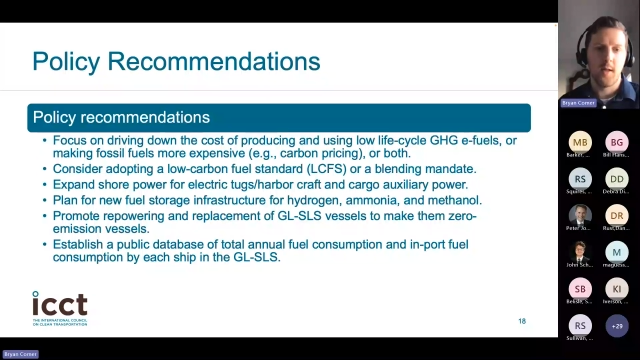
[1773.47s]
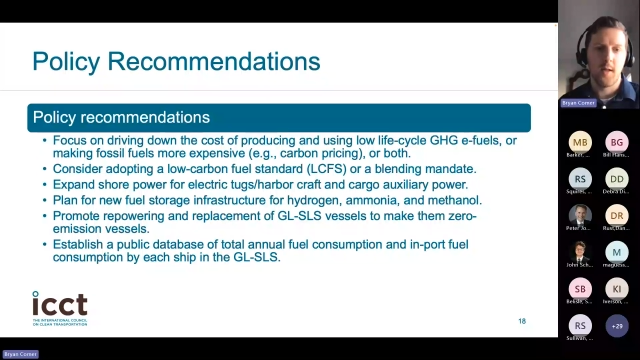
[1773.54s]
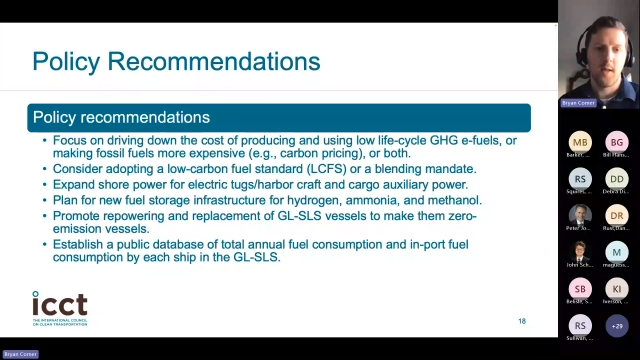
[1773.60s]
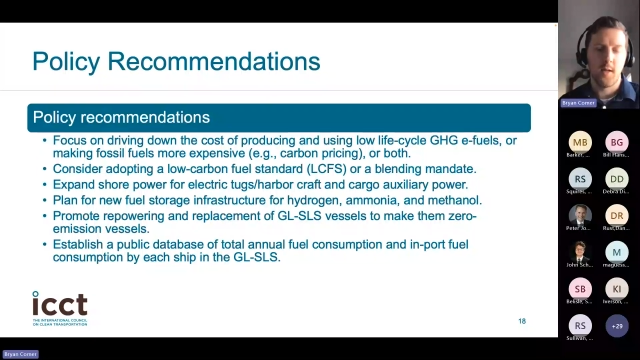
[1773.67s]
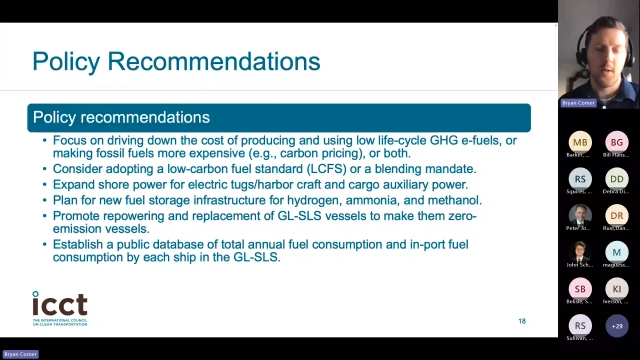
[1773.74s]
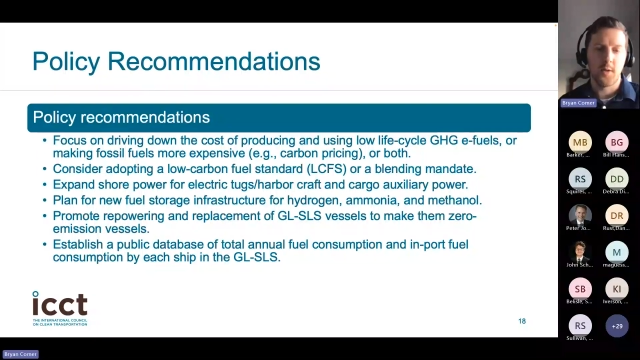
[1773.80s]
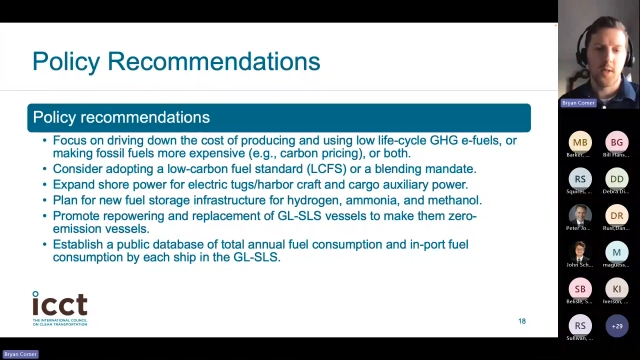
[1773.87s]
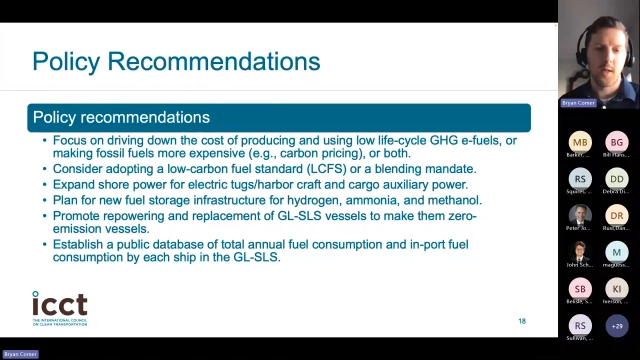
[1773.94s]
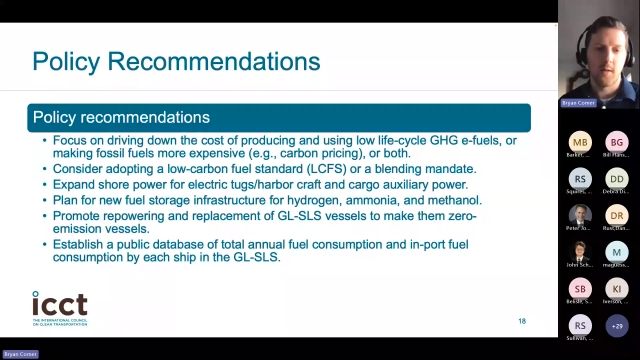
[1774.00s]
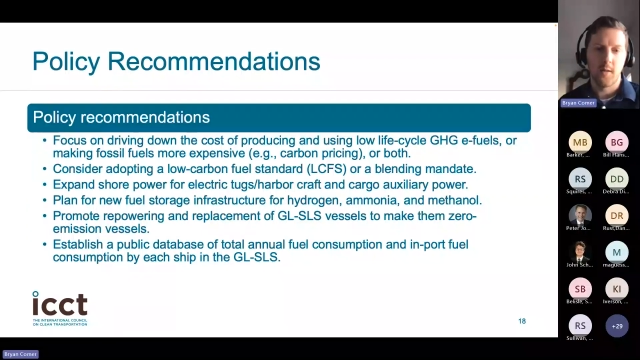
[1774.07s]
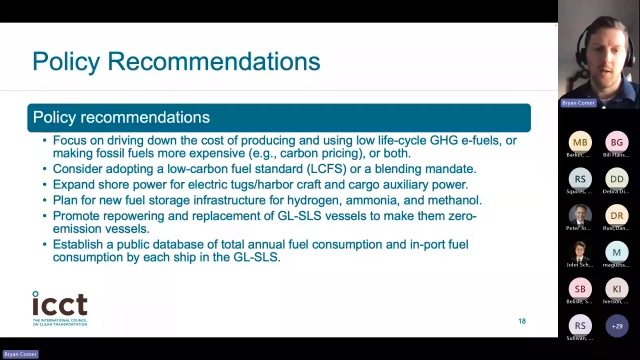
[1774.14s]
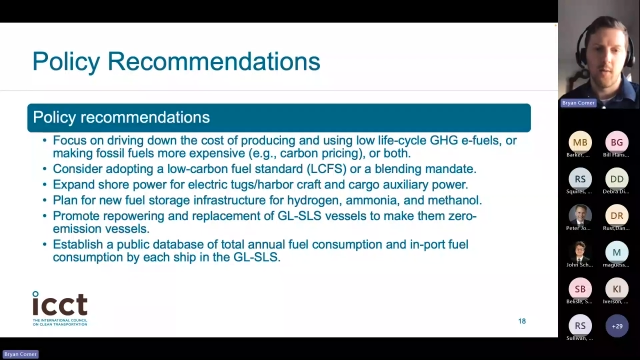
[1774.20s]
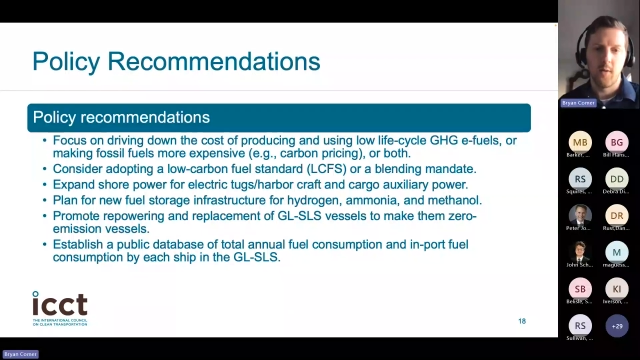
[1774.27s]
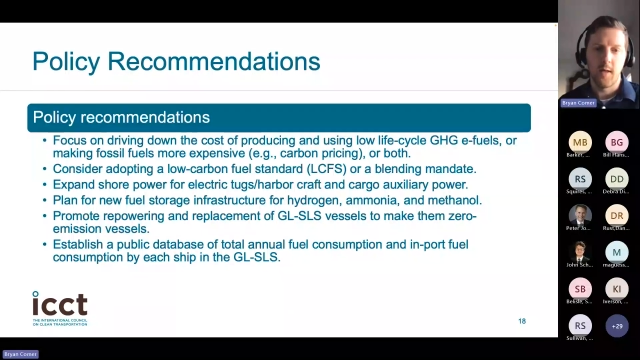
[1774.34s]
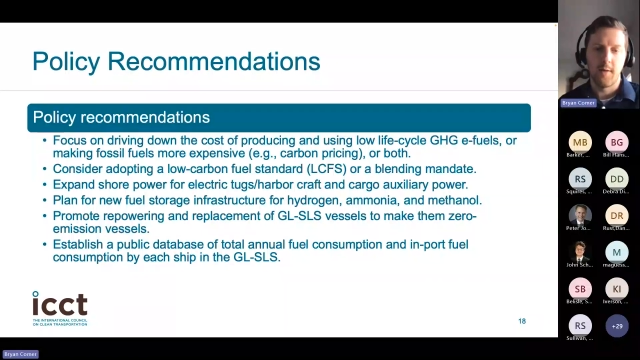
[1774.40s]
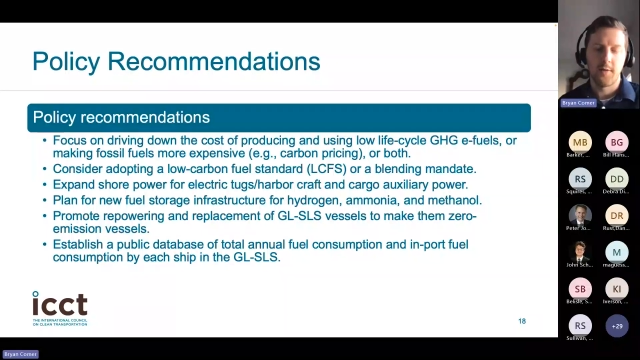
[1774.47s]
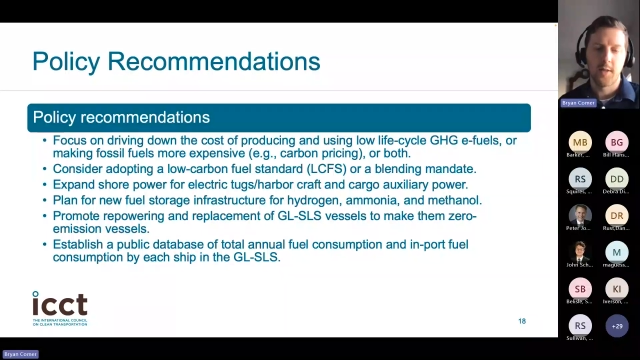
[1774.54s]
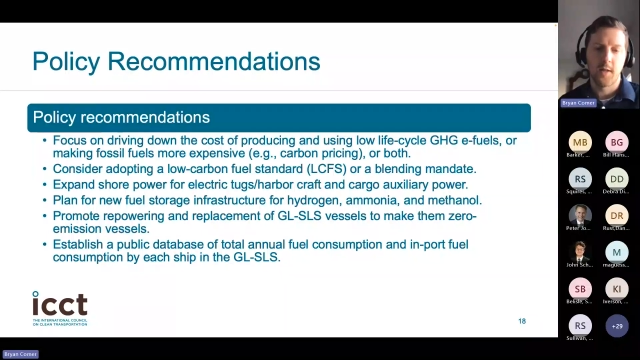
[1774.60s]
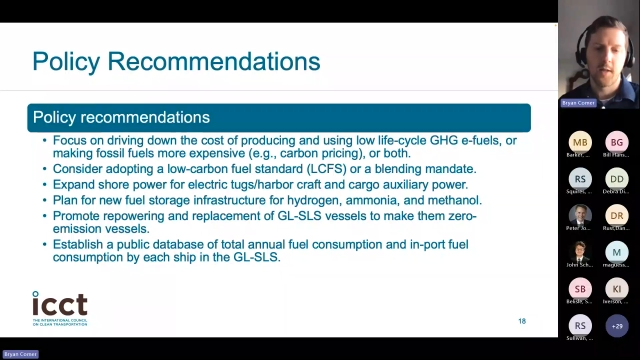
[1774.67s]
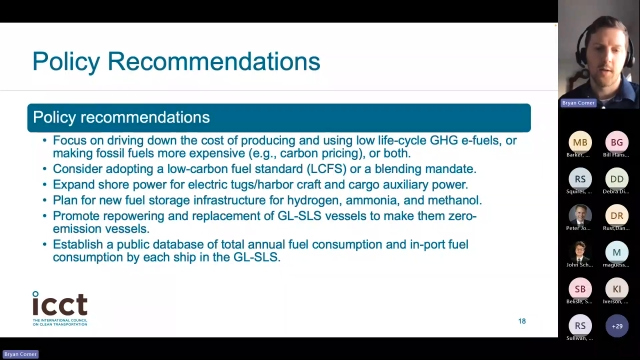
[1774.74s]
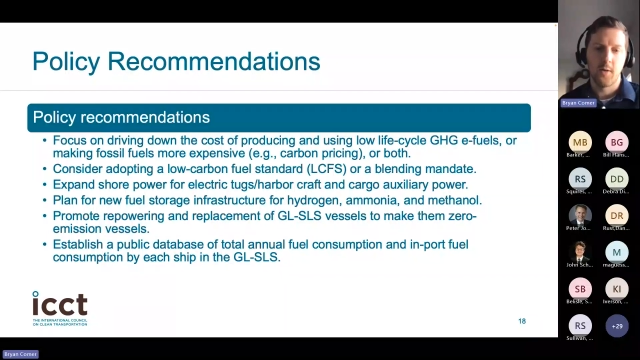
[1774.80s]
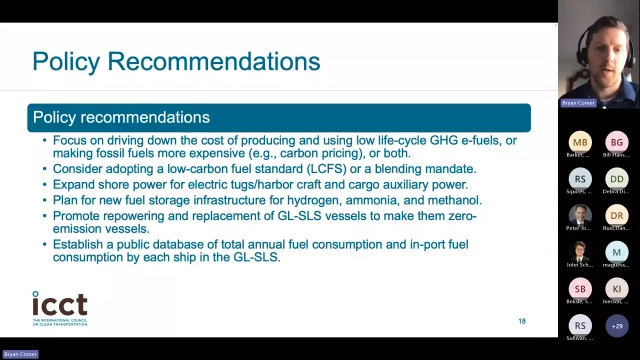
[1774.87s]
and using low life
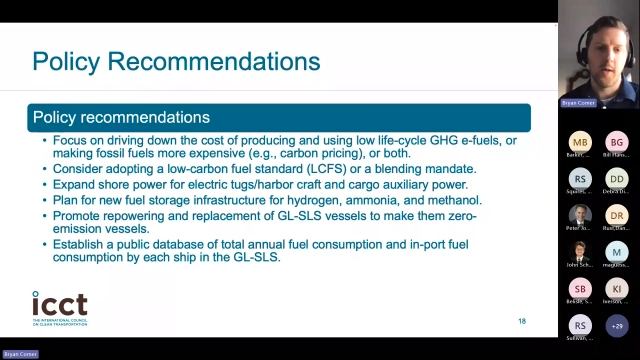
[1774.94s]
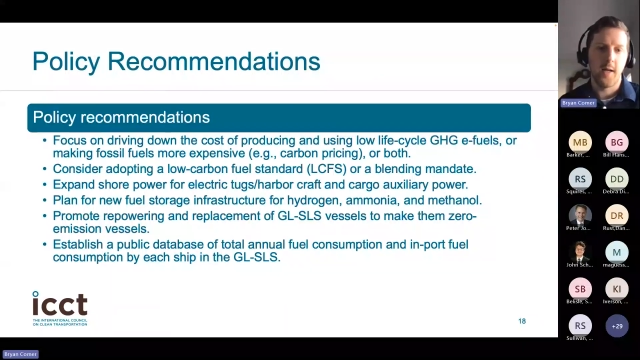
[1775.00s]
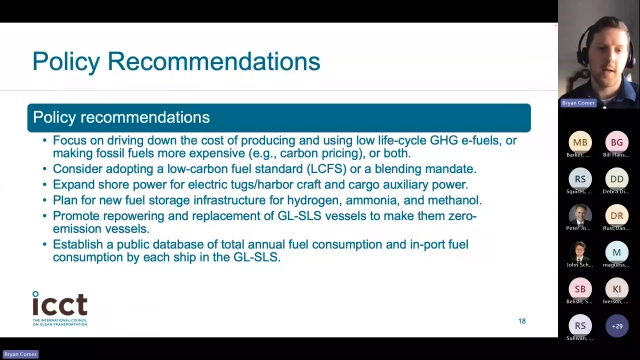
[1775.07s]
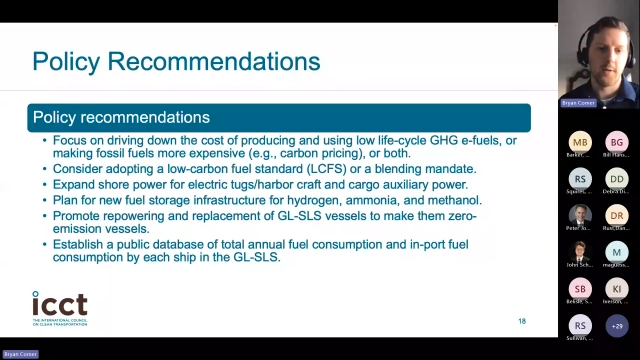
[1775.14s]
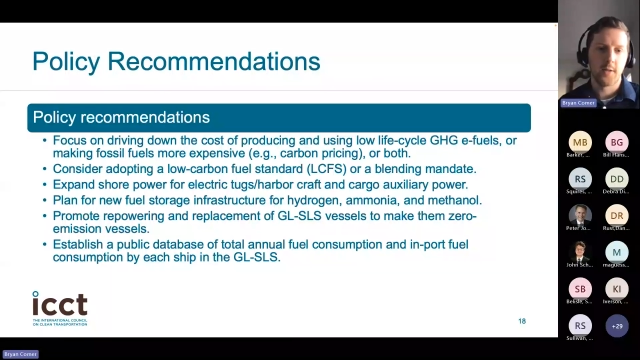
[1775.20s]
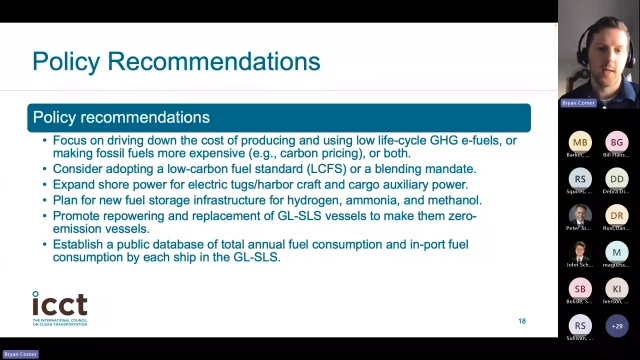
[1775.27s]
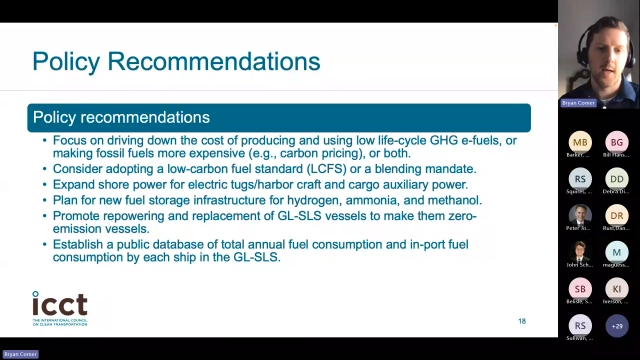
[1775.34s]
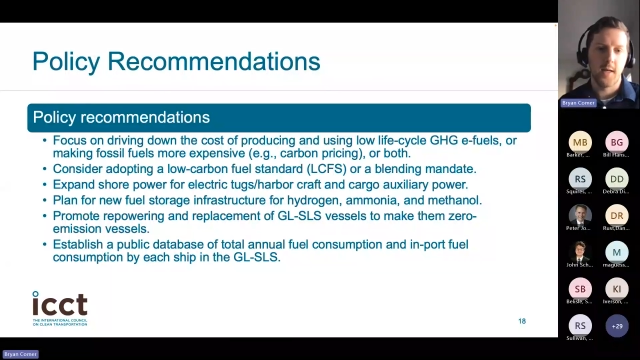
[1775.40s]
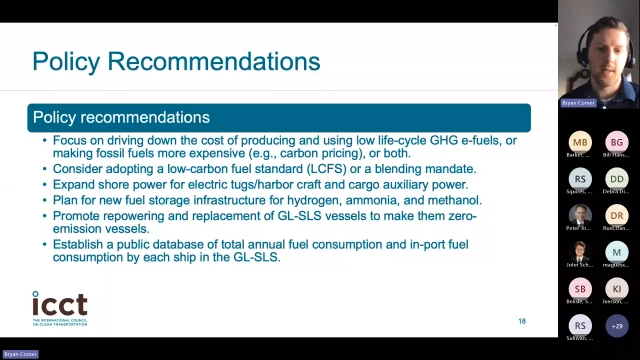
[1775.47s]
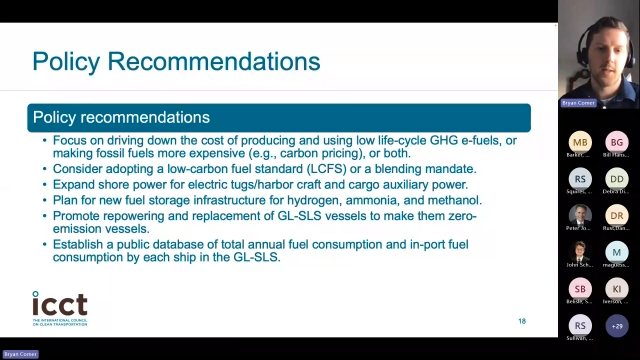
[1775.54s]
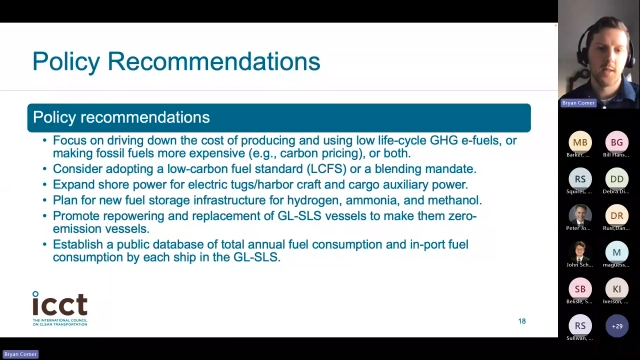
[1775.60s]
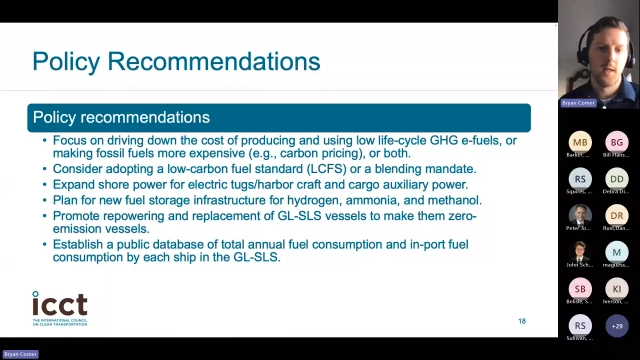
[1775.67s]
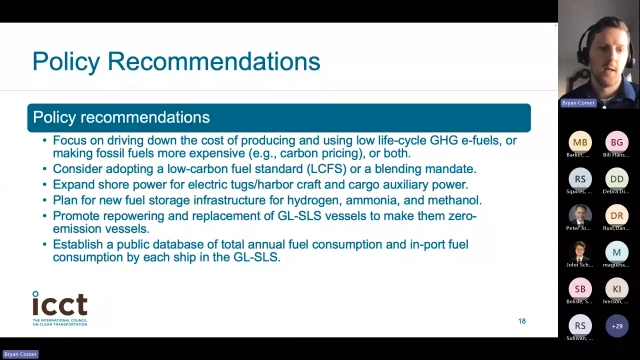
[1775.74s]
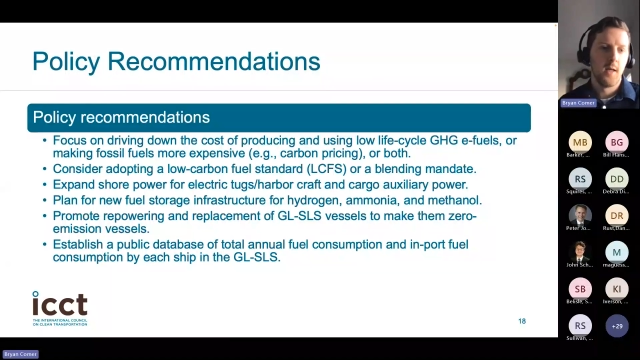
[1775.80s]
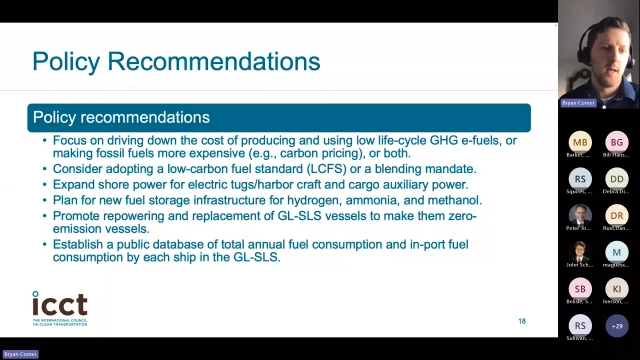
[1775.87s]
cycle greenhouse gas